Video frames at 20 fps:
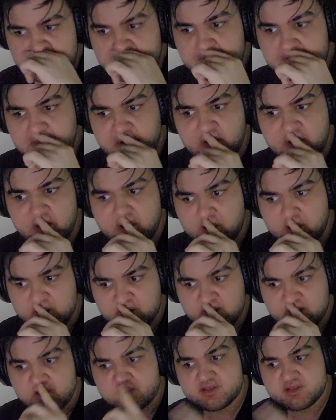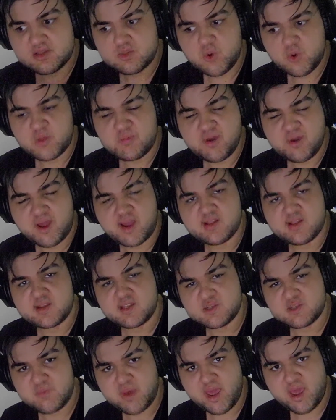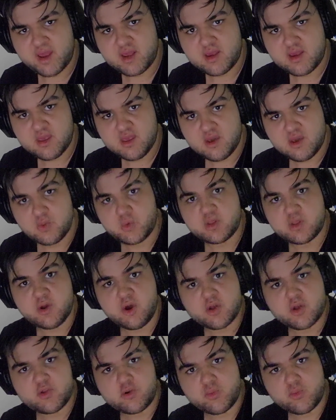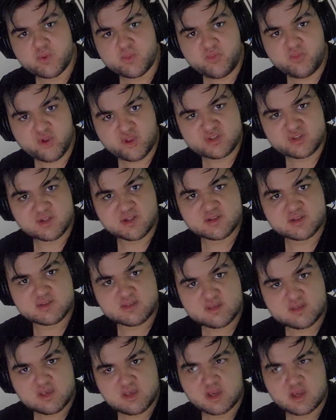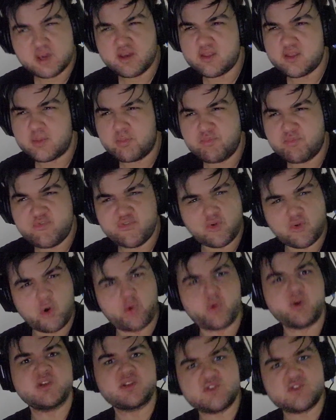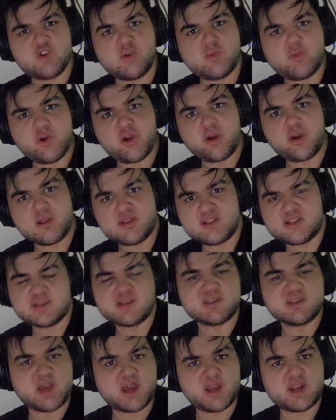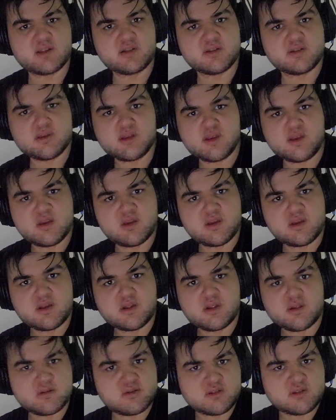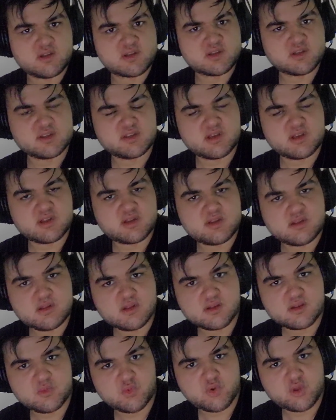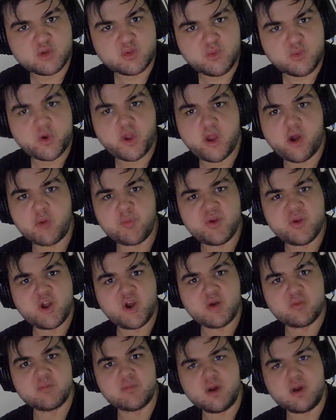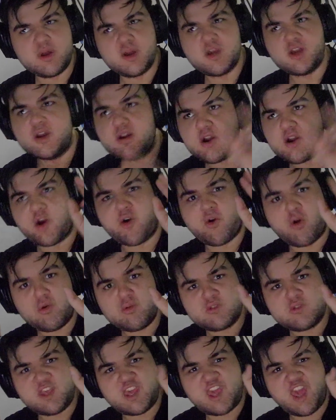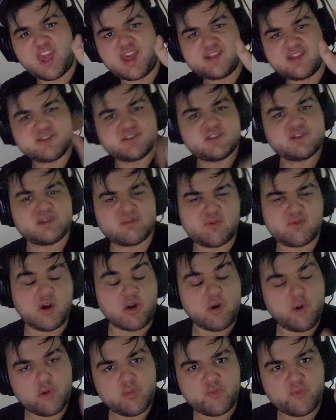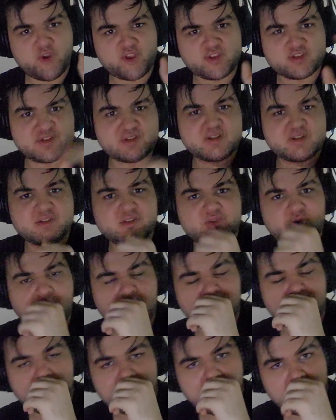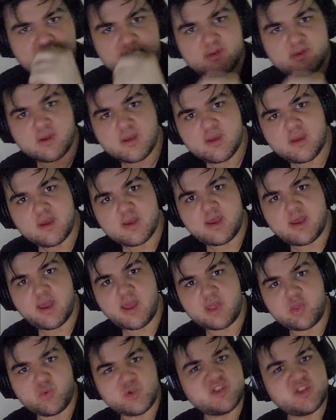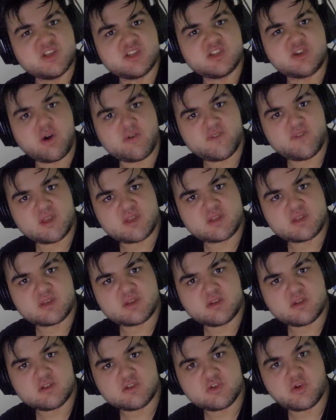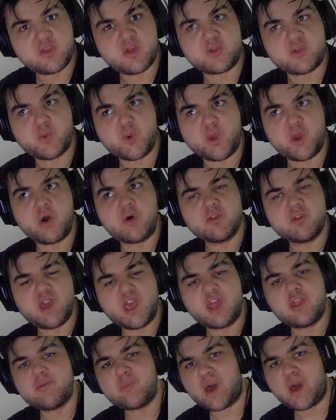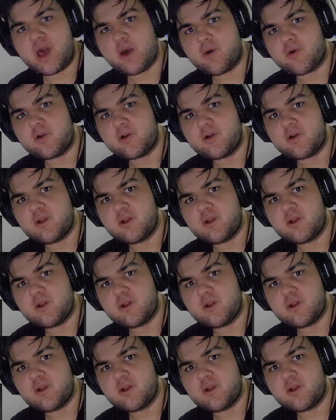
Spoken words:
Yeltsin went behind his back with other presidents in a forest somewhere, and they decided this is it. We all become our own kings, our own presidents, quote unquote, and we dissolve this so that we all gain power.